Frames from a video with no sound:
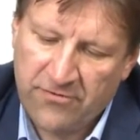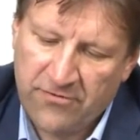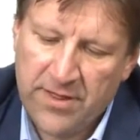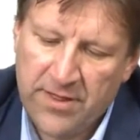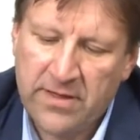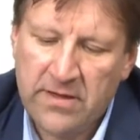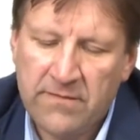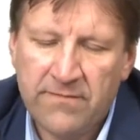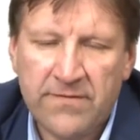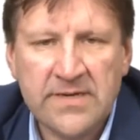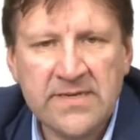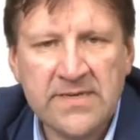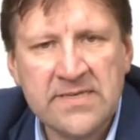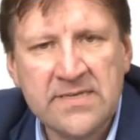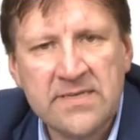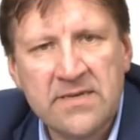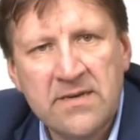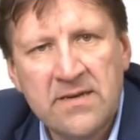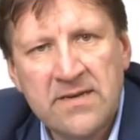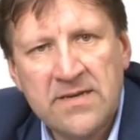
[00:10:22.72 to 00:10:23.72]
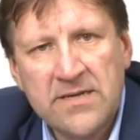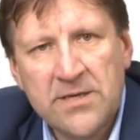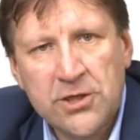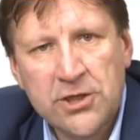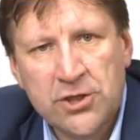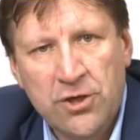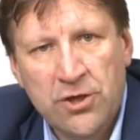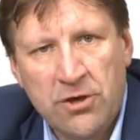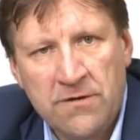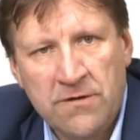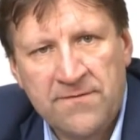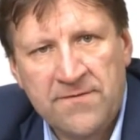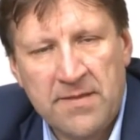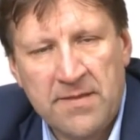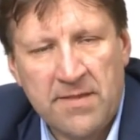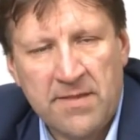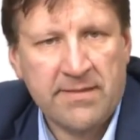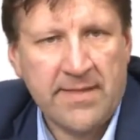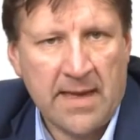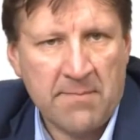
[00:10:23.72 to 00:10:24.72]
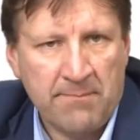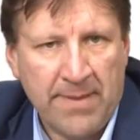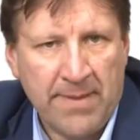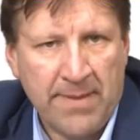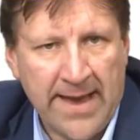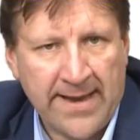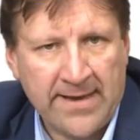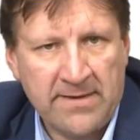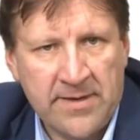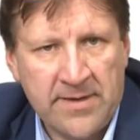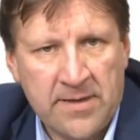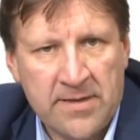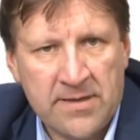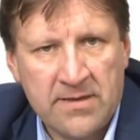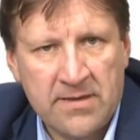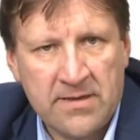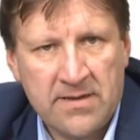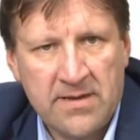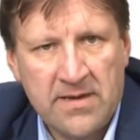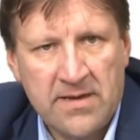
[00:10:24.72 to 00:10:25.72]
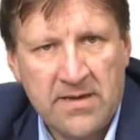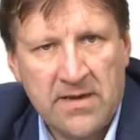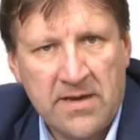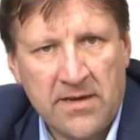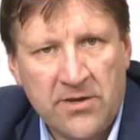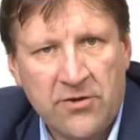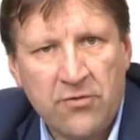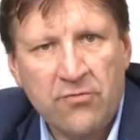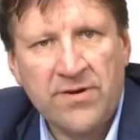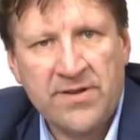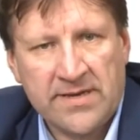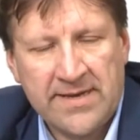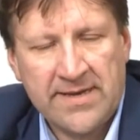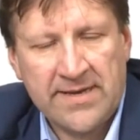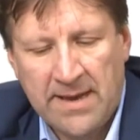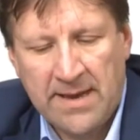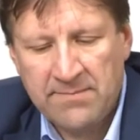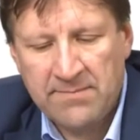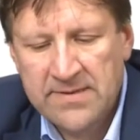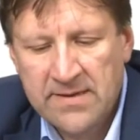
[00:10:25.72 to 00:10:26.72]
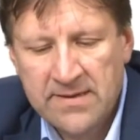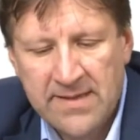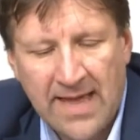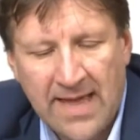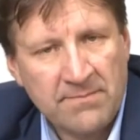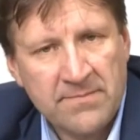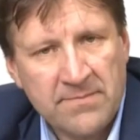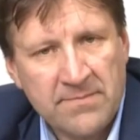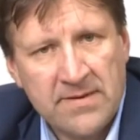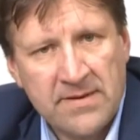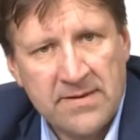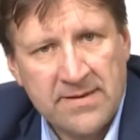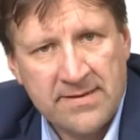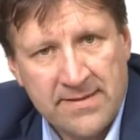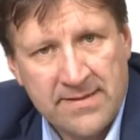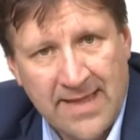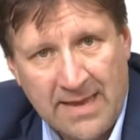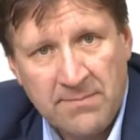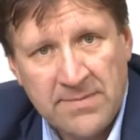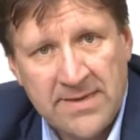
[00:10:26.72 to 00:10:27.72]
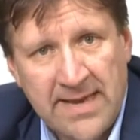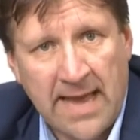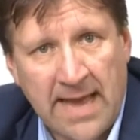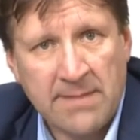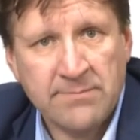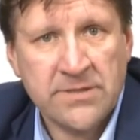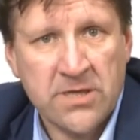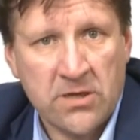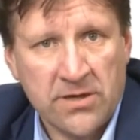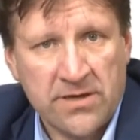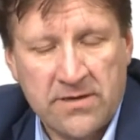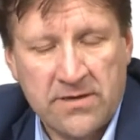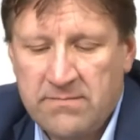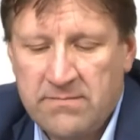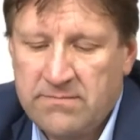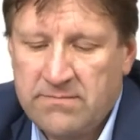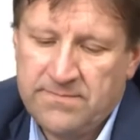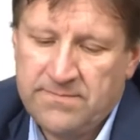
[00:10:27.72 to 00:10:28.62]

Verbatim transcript: receivers served in the same bandwidth and during the time, time, same time slot.